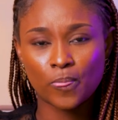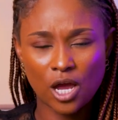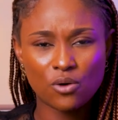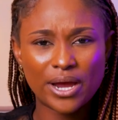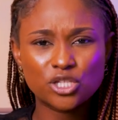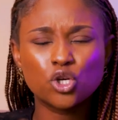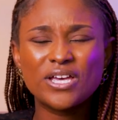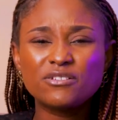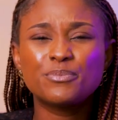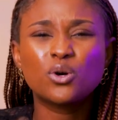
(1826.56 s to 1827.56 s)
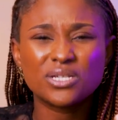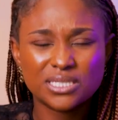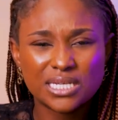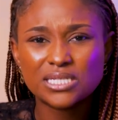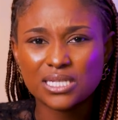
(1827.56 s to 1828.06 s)
All right. So you have to be
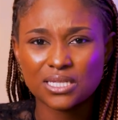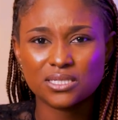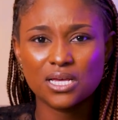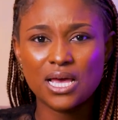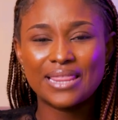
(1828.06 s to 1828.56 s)
consistent.